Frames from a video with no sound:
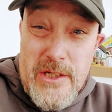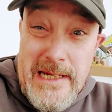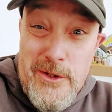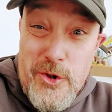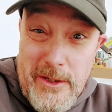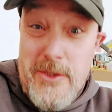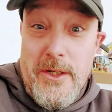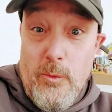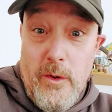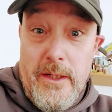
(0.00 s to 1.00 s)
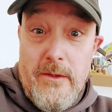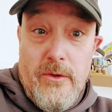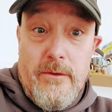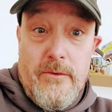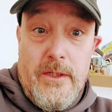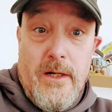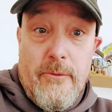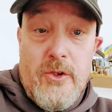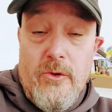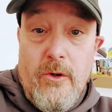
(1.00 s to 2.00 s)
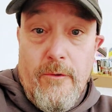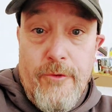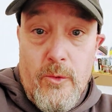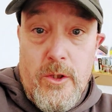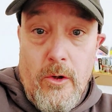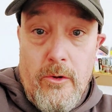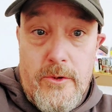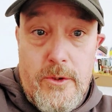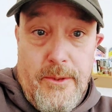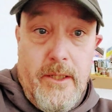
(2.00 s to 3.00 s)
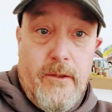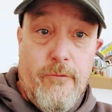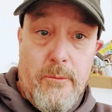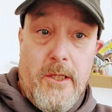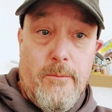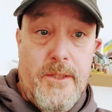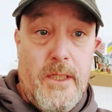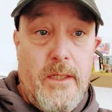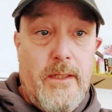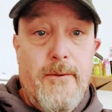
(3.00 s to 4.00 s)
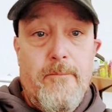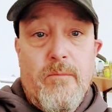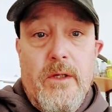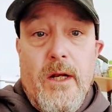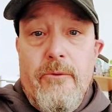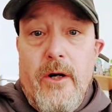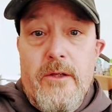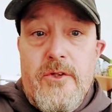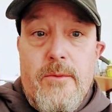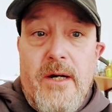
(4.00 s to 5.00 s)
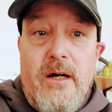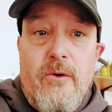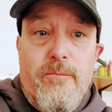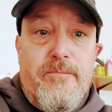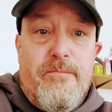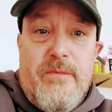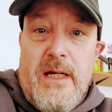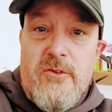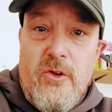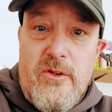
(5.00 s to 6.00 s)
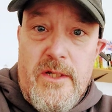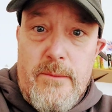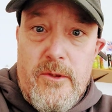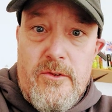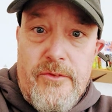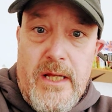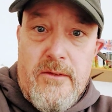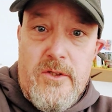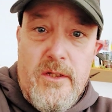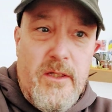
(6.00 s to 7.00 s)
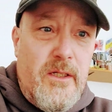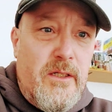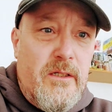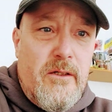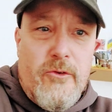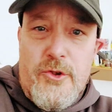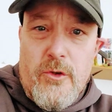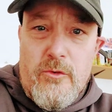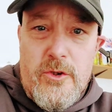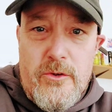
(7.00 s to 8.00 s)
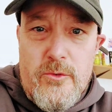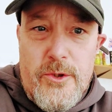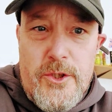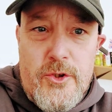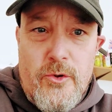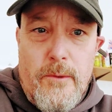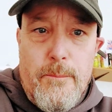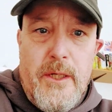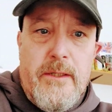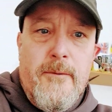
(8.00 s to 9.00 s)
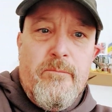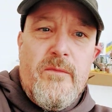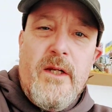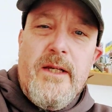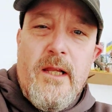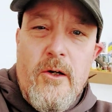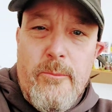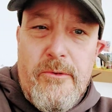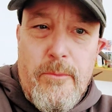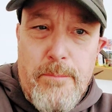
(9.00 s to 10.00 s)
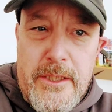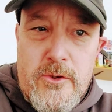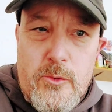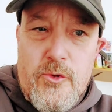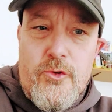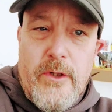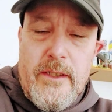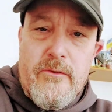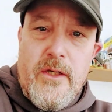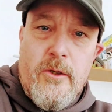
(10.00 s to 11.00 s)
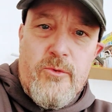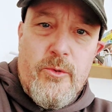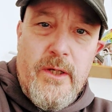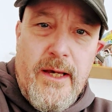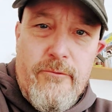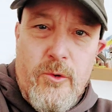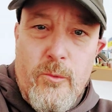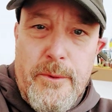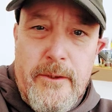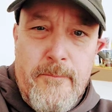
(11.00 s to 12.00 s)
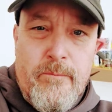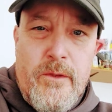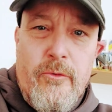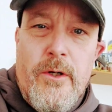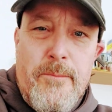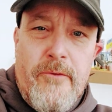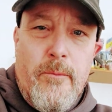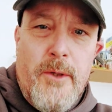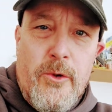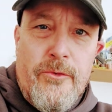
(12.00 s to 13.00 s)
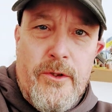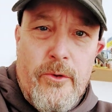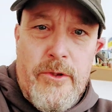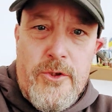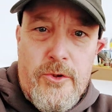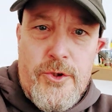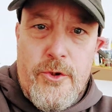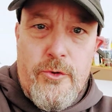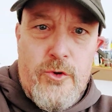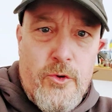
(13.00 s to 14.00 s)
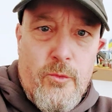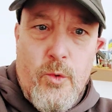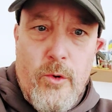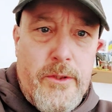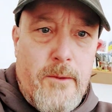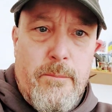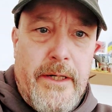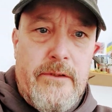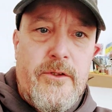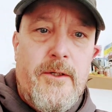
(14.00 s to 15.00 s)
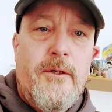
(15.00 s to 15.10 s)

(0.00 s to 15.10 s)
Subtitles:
interesting one either. You know, it's sort of got the Phil Collins about it for me at the beginning. You know, it hasn't got the deepness of an Anthony and the Johnsons, which it's trying to be. And you get a little bit of a Beatles strings that help to a level, but you're in a bit of a mood that you're in such a good sort of walking pace.